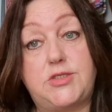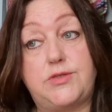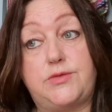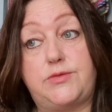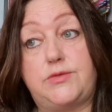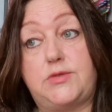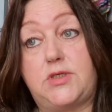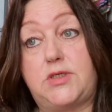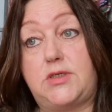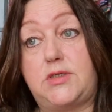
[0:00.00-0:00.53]

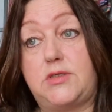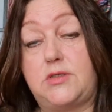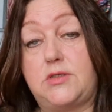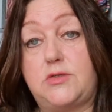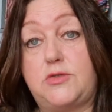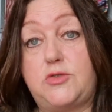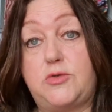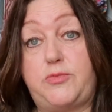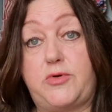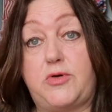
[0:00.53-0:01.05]
to
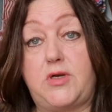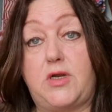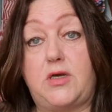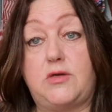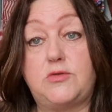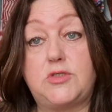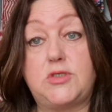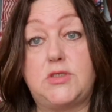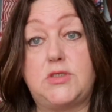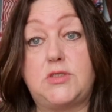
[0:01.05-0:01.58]

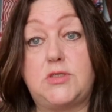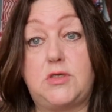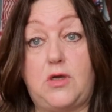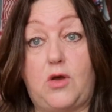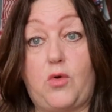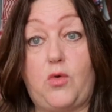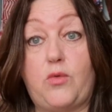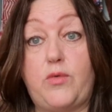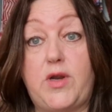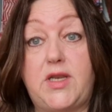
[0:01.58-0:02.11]
pronounce it
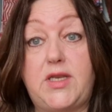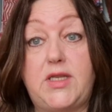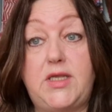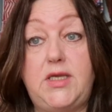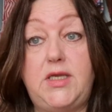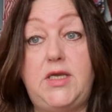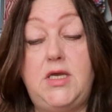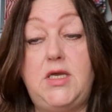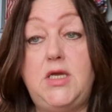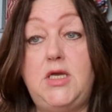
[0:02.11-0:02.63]

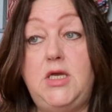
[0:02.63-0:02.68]
already,